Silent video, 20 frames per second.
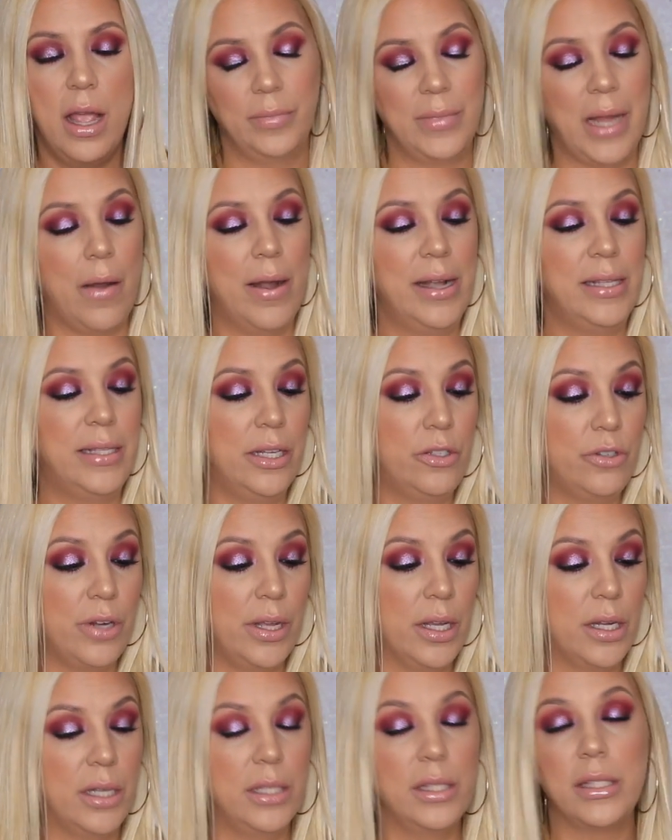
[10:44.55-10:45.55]
Now I did try
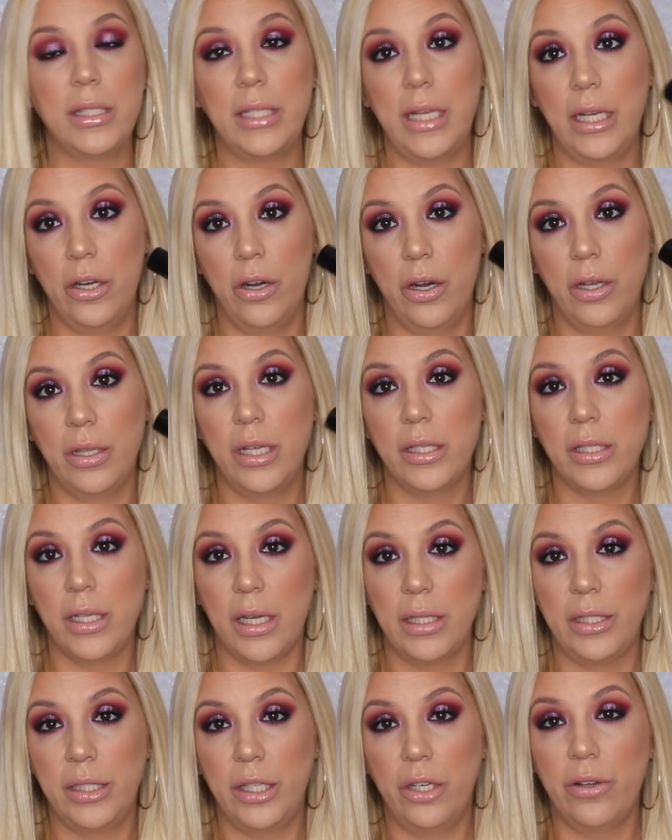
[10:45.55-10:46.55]
the concealer. This is the
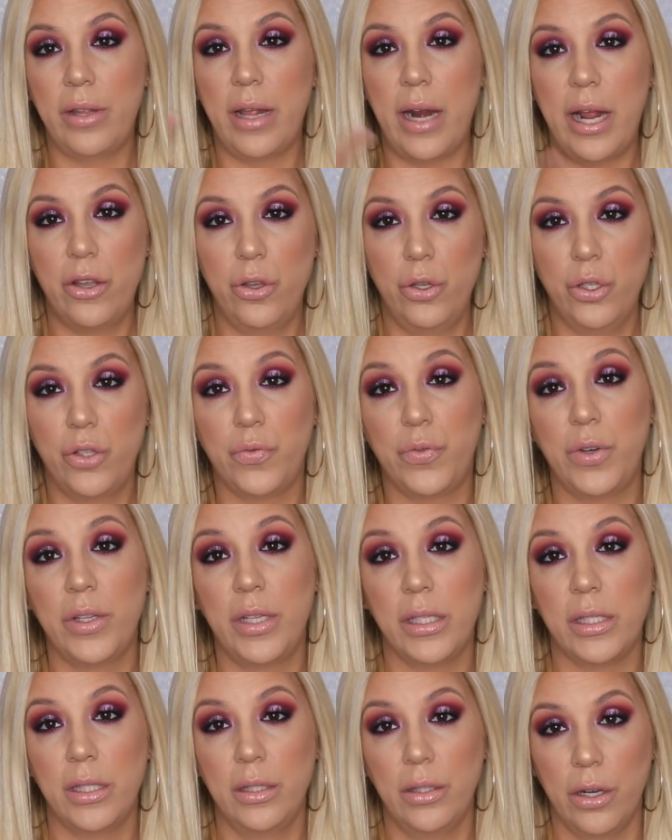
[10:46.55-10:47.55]
concealer that I used for
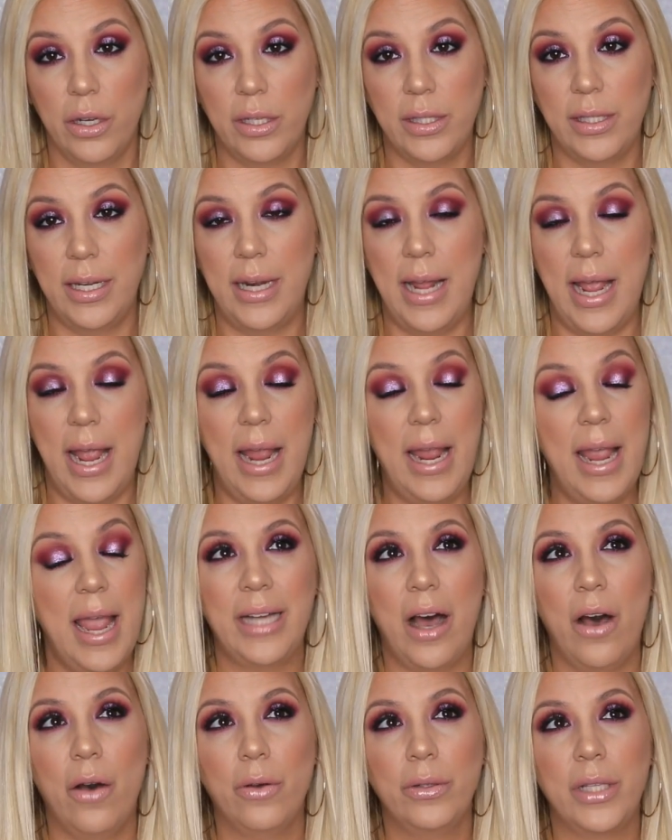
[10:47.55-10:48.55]
this look today.
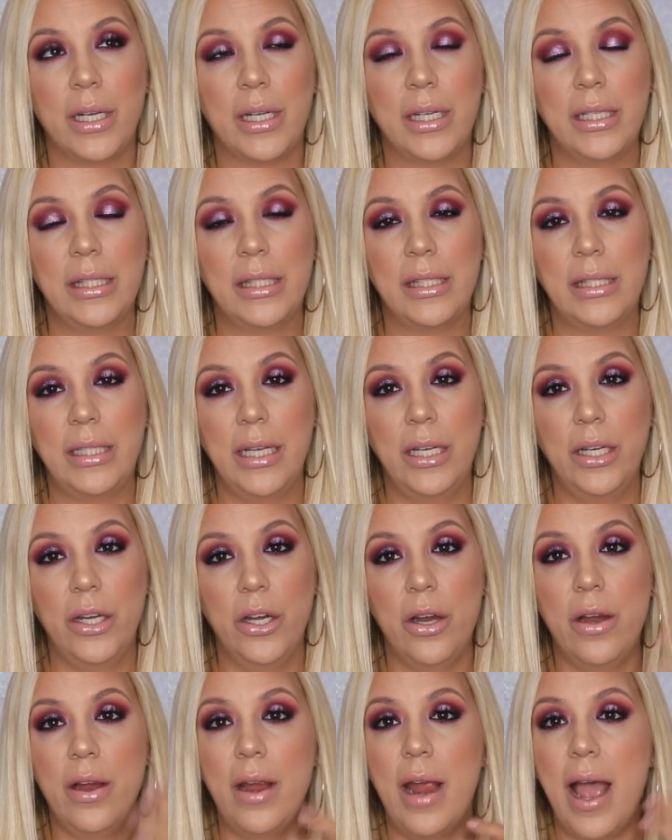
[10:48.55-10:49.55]
Now the
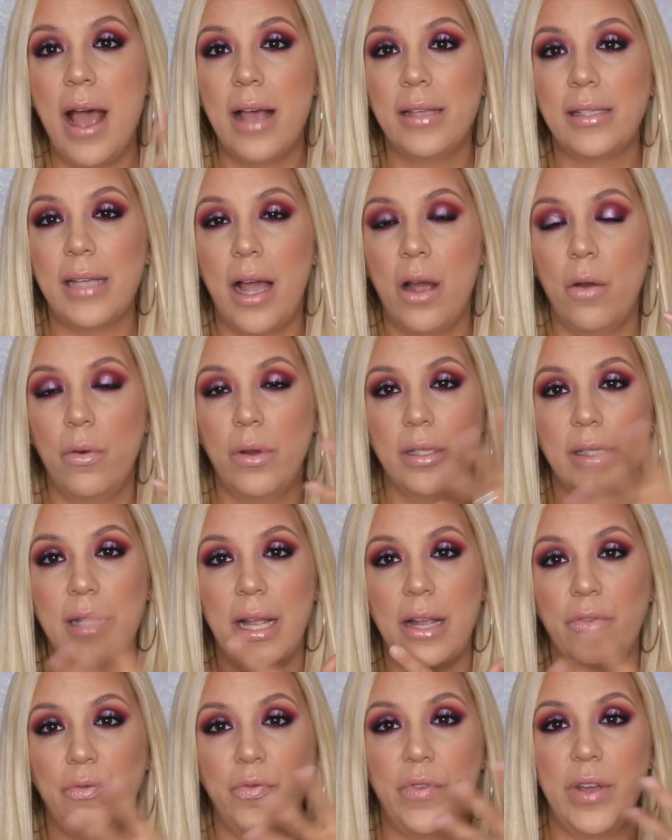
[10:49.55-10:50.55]
concealer, as I was
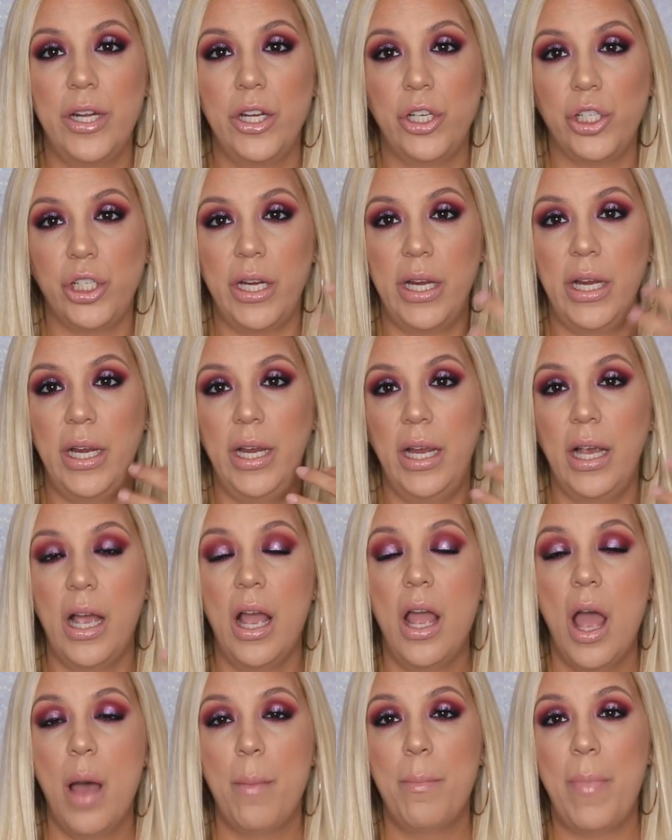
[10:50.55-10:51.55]
like finishing
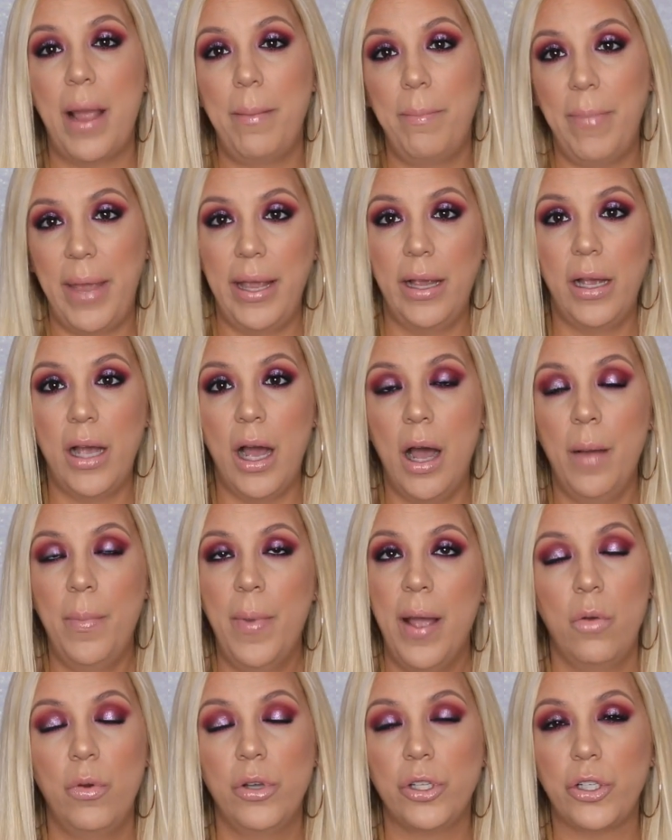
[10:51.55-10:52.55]
my
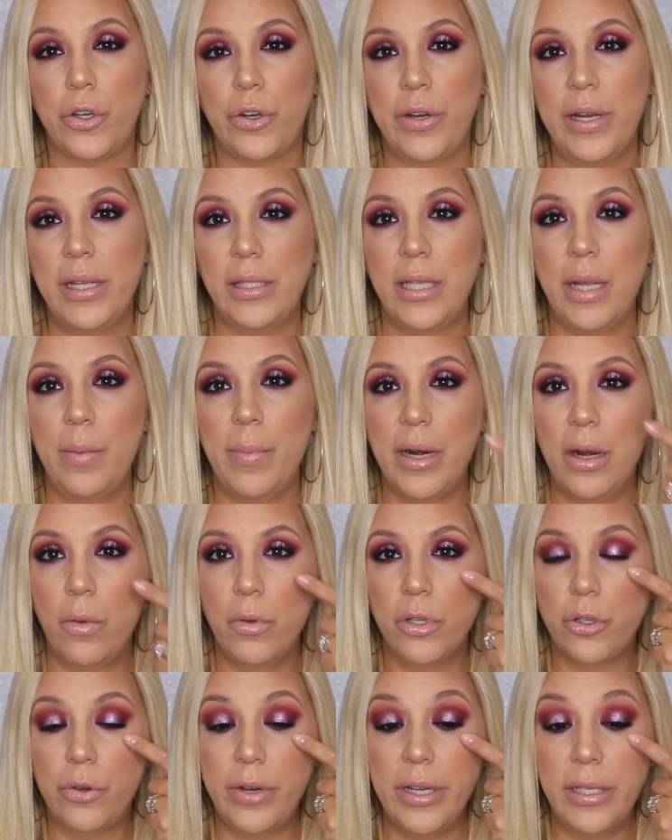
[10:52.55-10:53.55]
makeup, it was creasing, but it
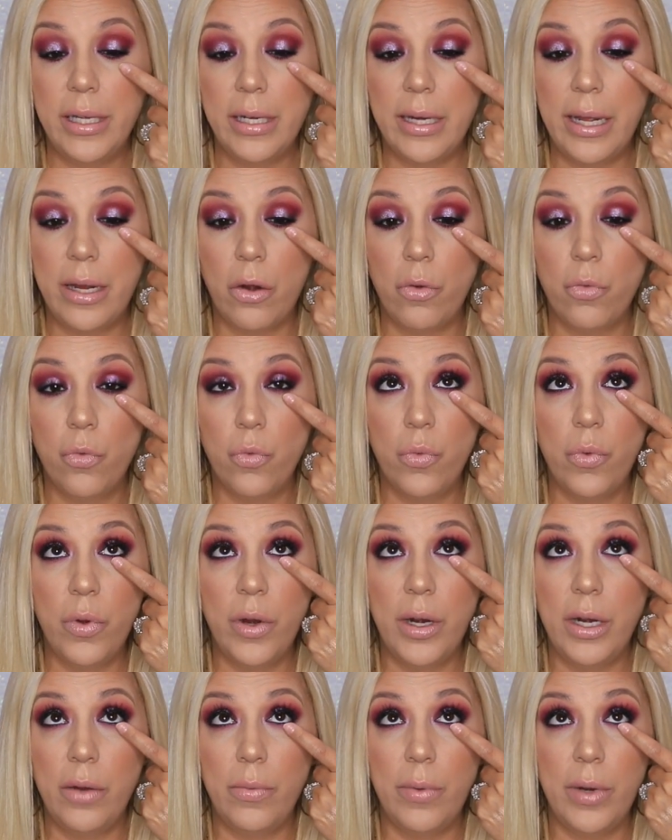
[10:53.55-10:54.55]
was creasing like
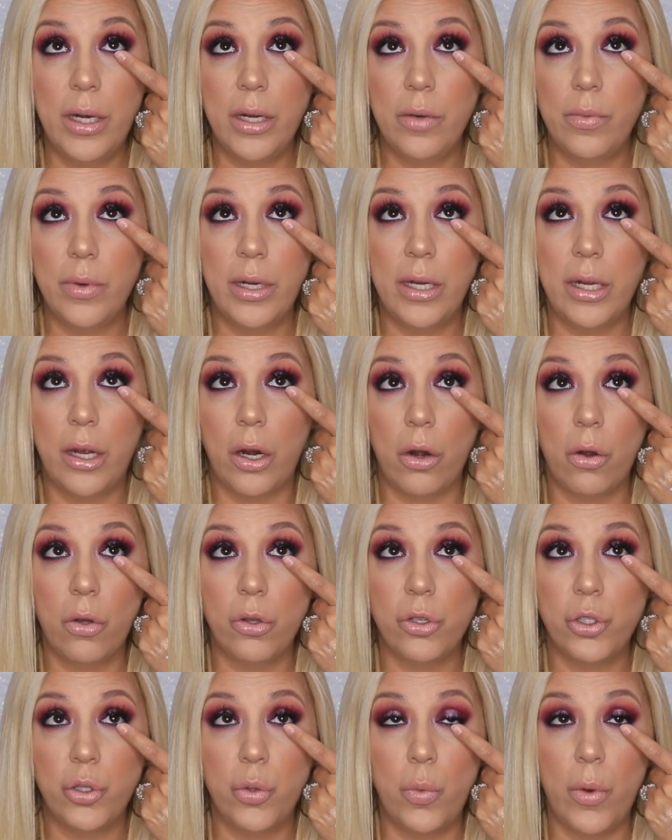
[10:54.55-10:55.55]
really, really, really
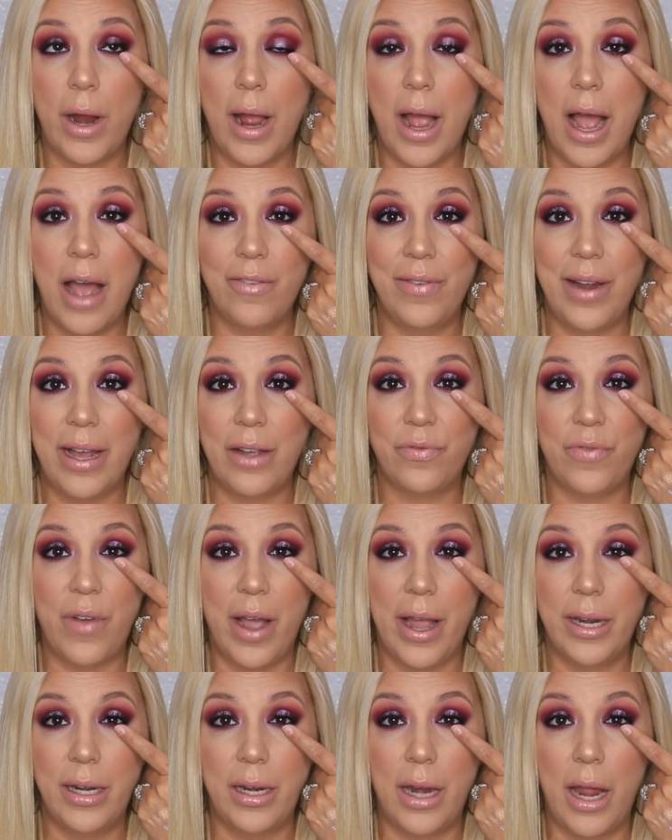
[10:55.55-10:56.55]
close to where I have like
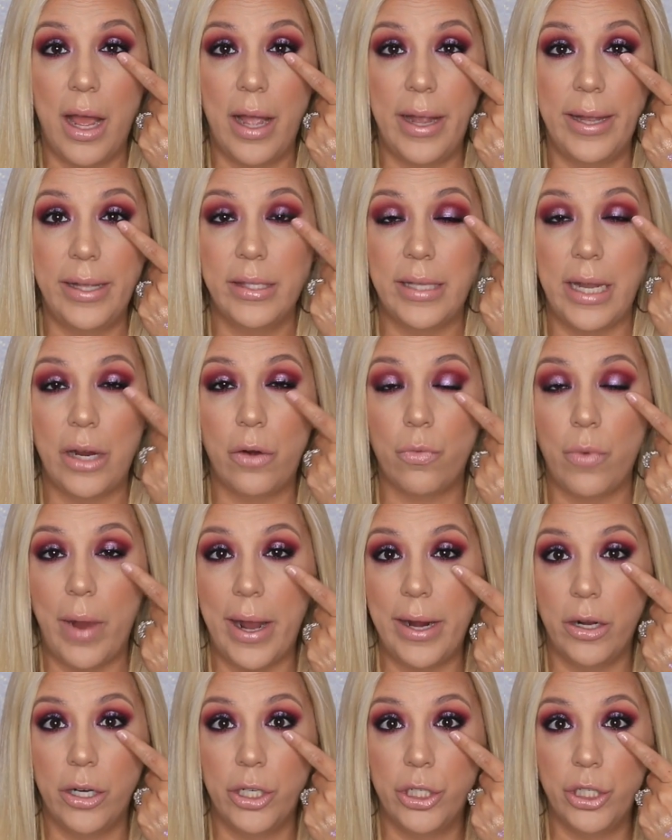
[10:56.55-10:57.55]
fine lines, like
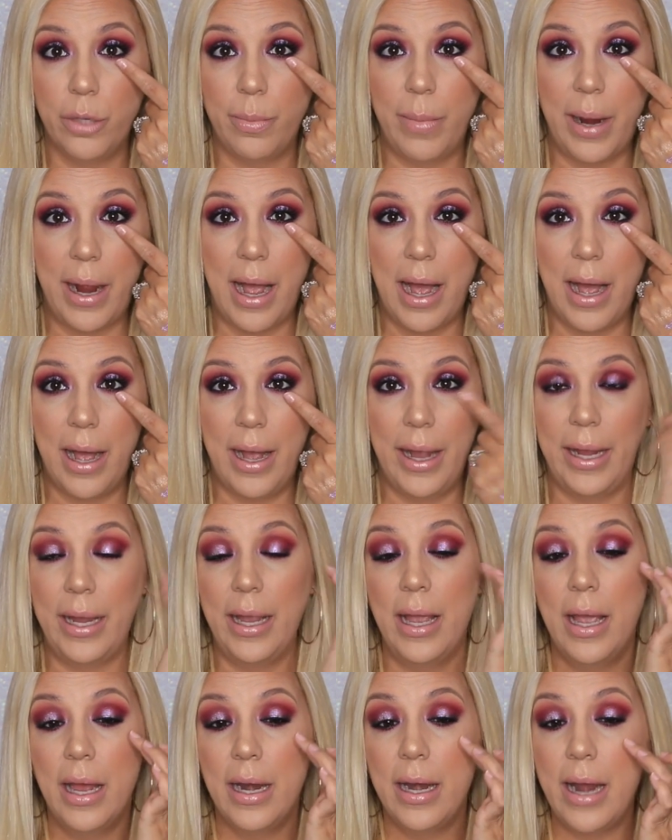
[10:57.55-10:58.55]
right under my
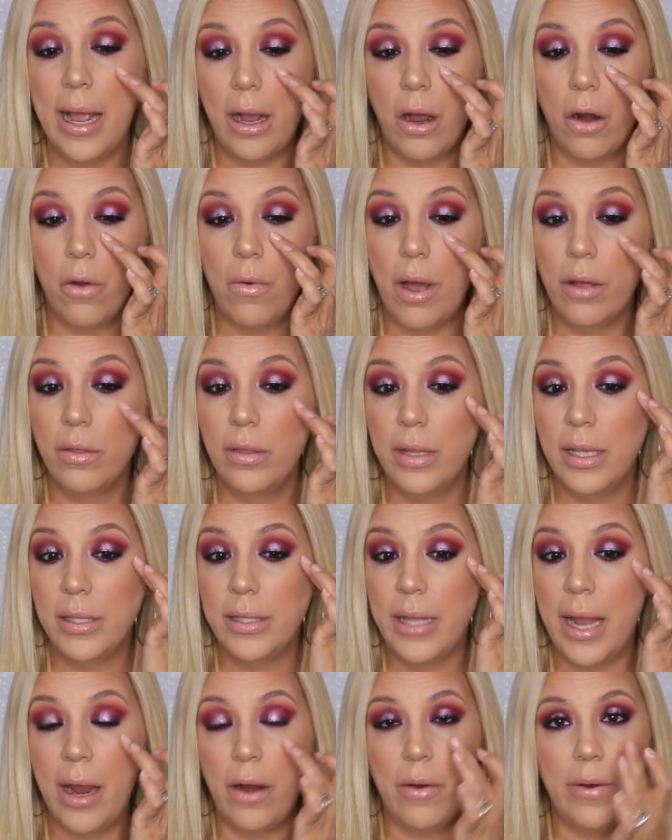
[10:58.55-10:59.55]
eye, like around
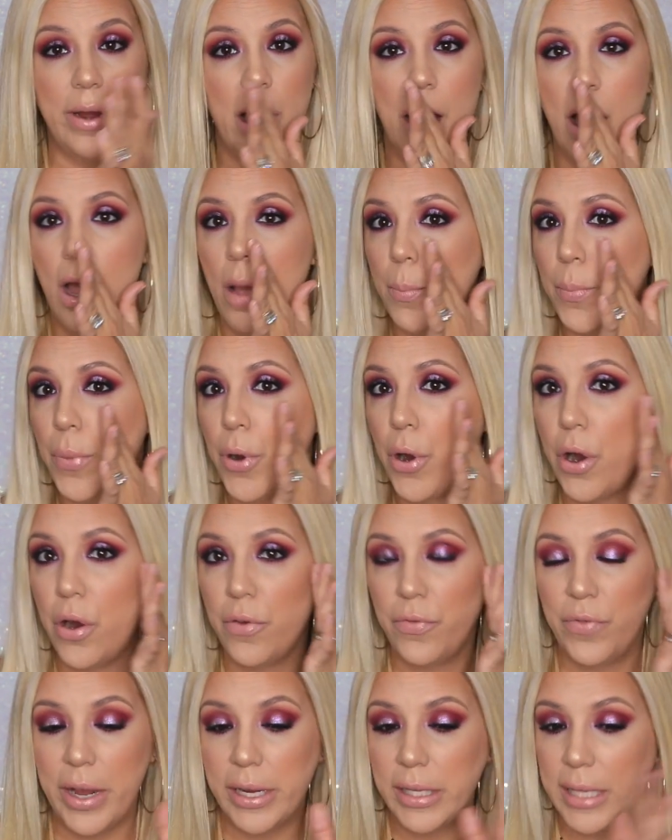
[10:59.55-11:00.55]
this area.
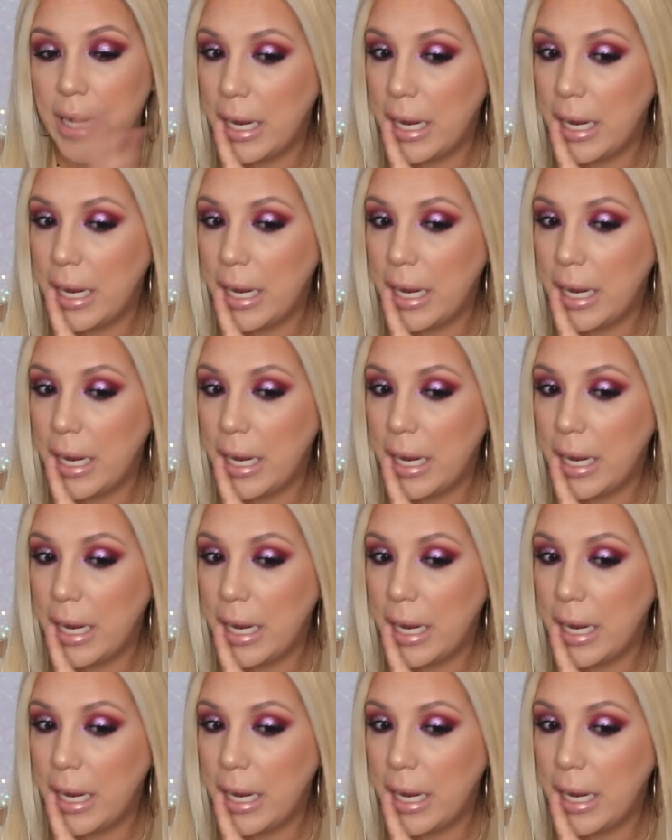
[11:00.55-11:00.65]
Perfect.